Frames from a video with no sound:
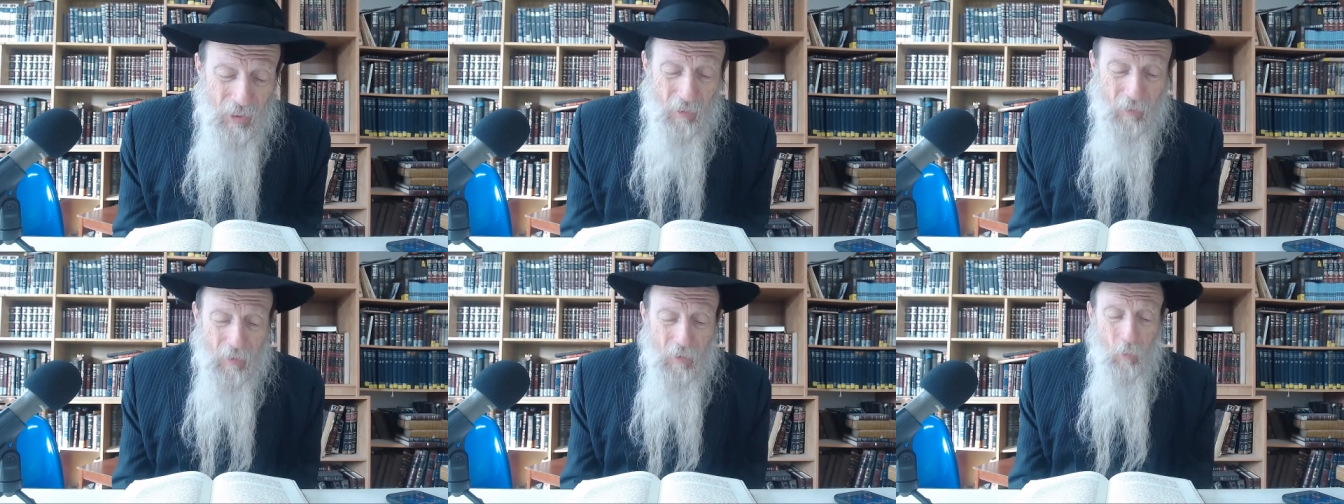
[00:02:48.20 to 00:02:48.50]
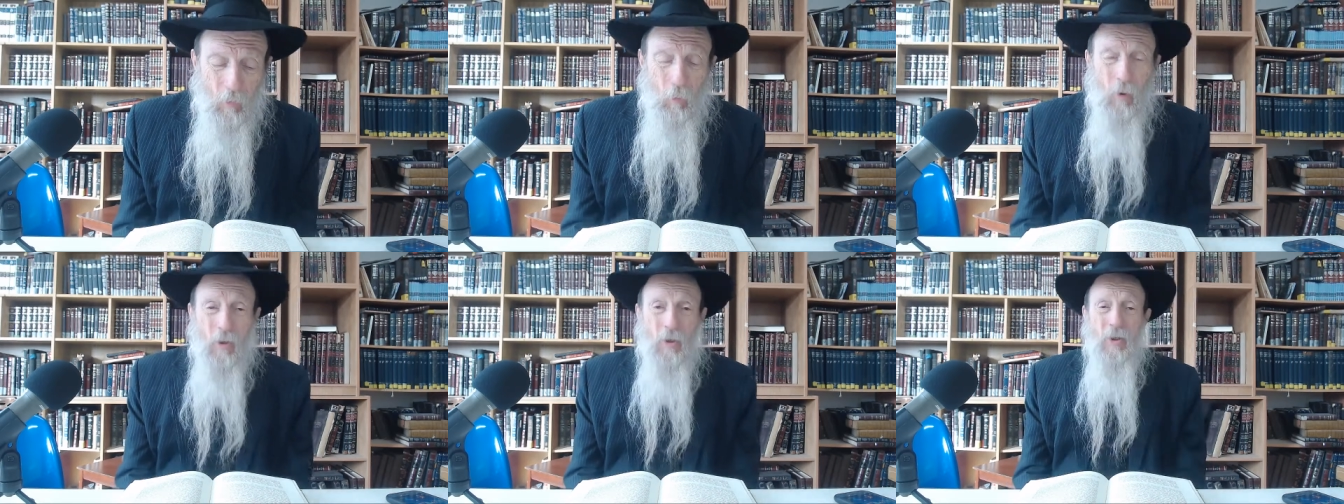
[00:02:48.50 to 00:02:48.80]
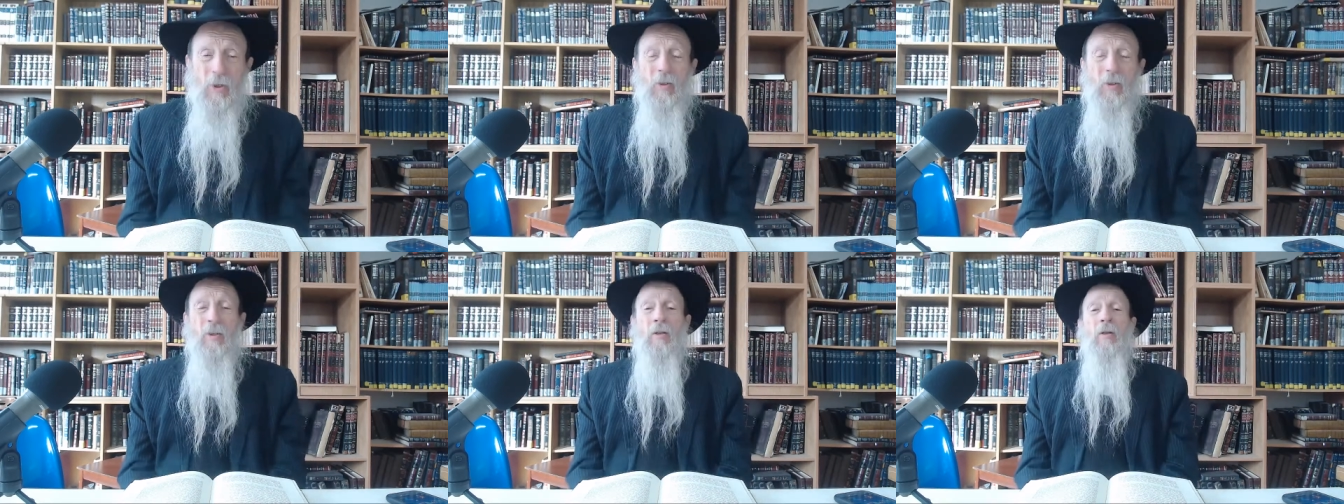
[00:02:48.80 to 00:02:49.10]
He
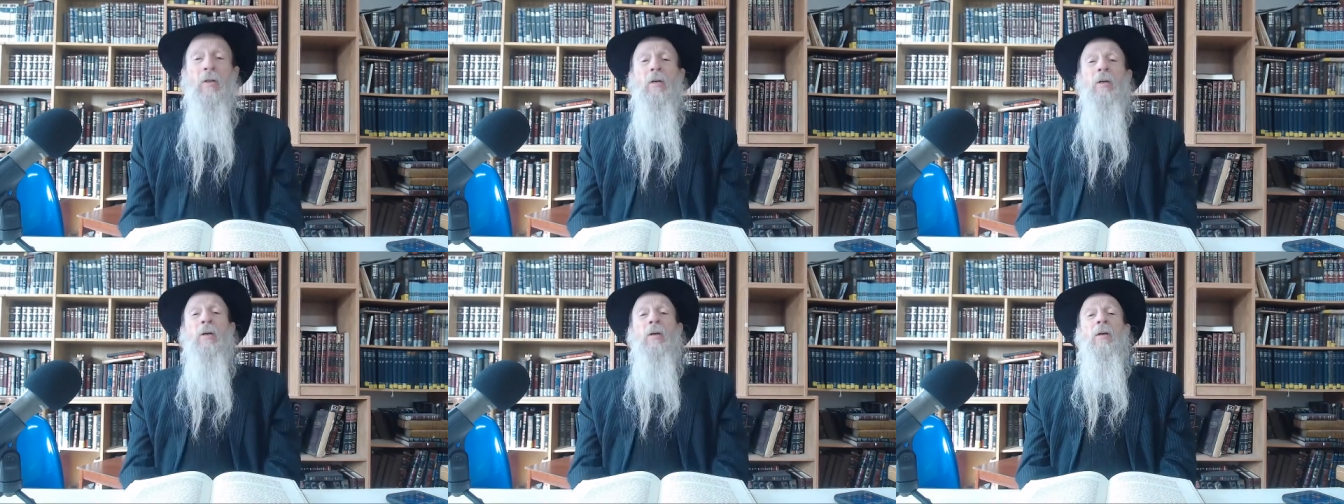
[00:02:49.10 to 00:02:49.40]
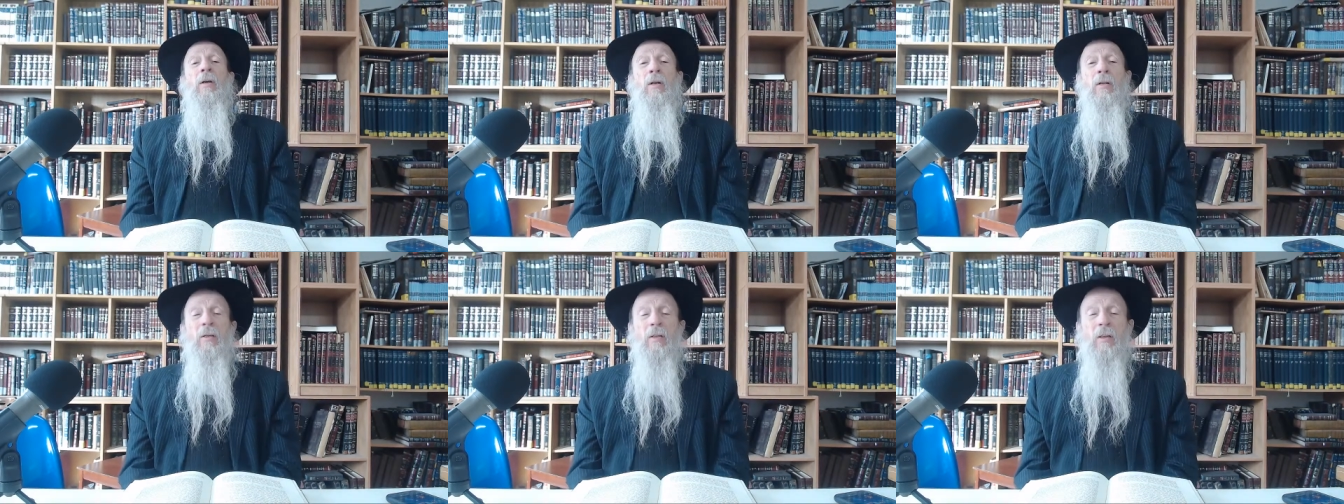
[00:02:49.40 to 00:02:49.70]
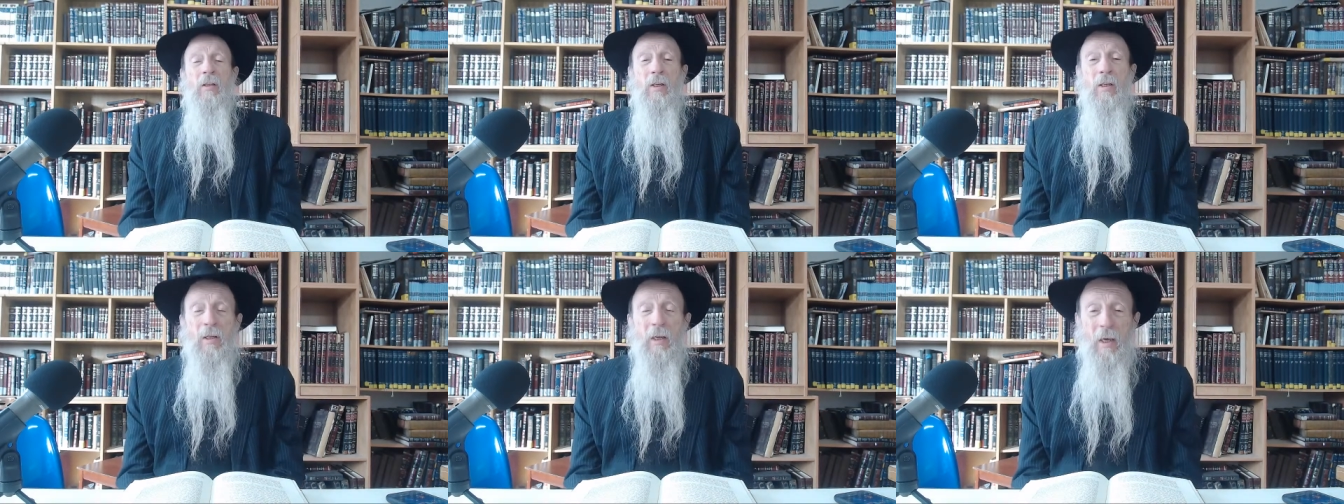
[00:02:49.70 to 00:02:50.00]
wasn't,
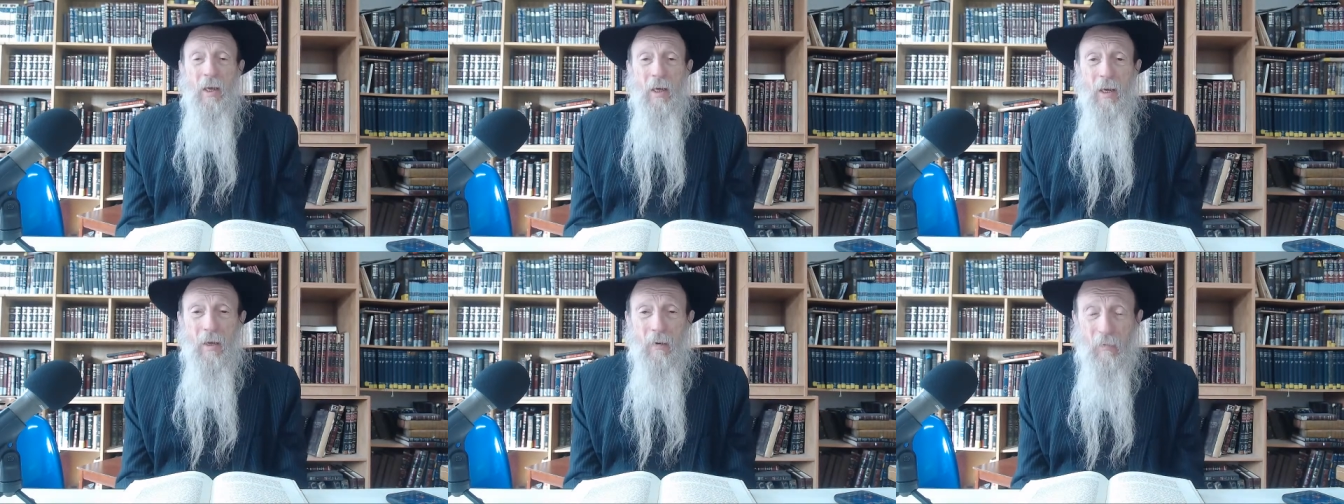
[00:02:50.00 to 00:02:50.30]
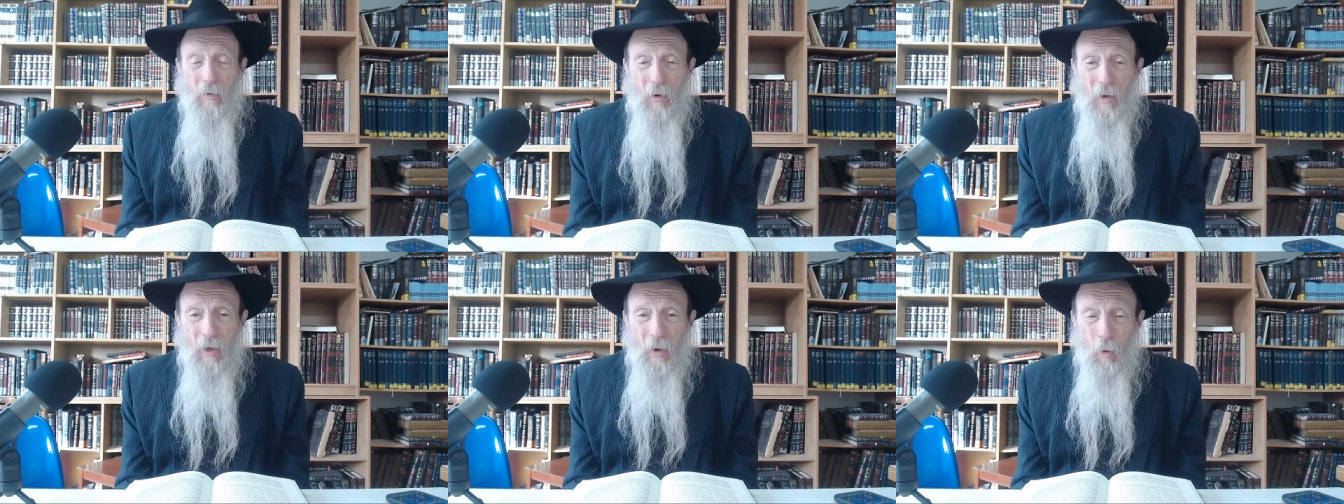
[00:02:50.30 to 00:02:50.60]
didn't have